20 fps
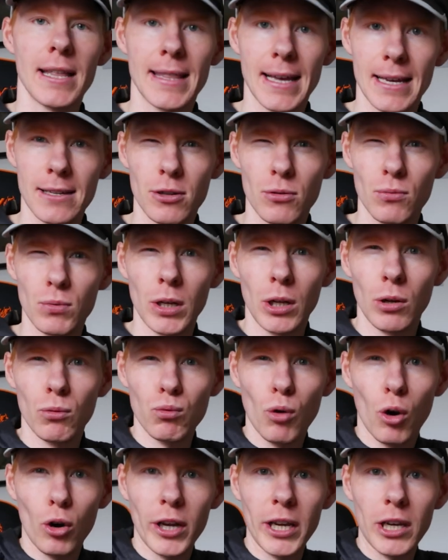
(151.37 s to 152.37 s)
That's a real
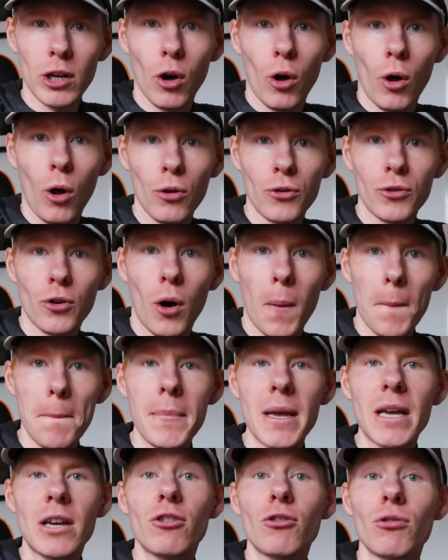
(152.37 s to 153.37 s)
rocky course, got a
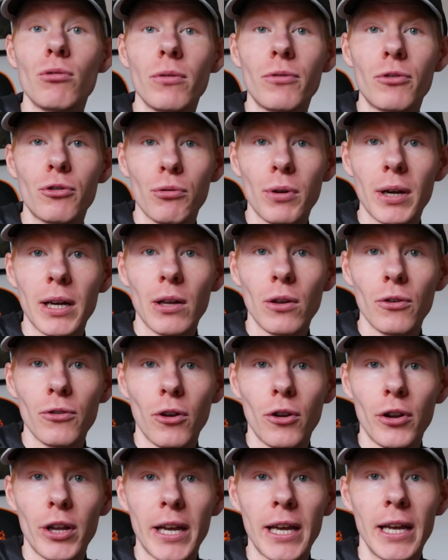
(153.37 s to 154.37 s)
mixture of trails
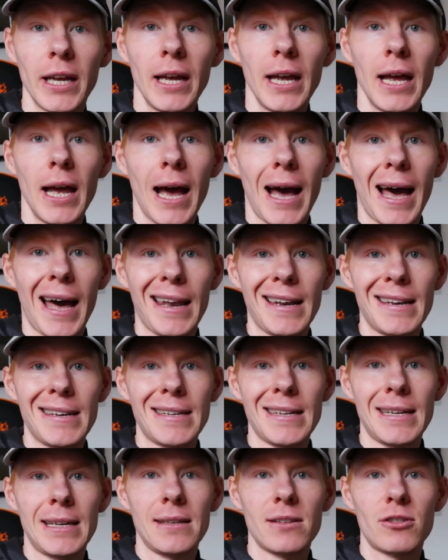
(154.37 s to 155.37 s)
on it,
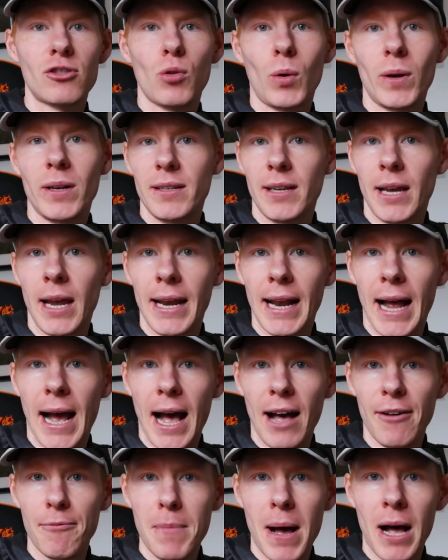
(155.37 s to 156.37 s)
and it's
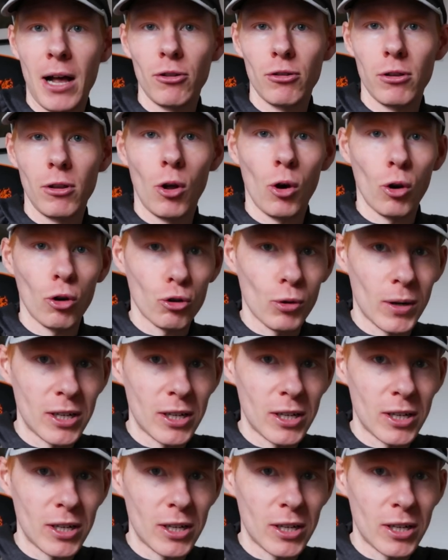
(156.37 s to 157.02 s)
28.5 miles long.